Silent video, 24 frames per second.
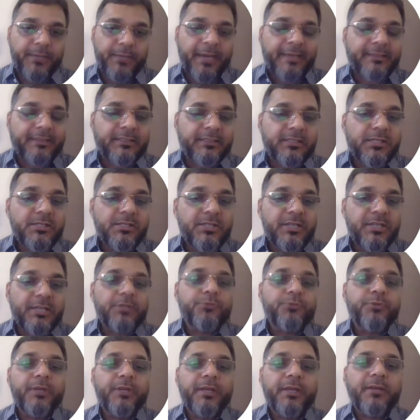at this
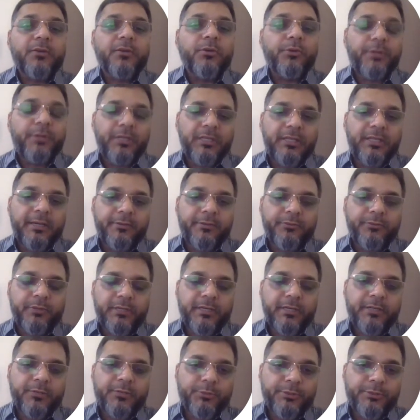stage we are knowing that what
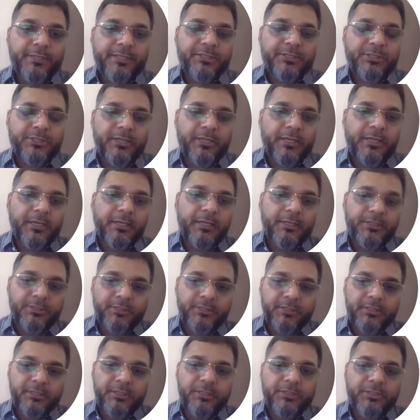are those external and
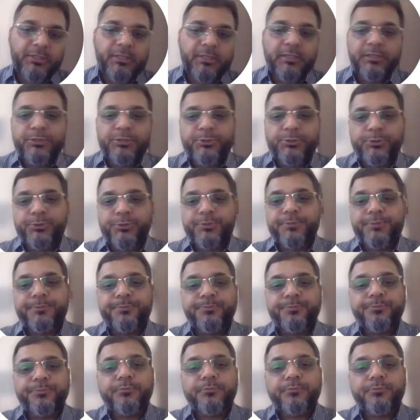internal issues.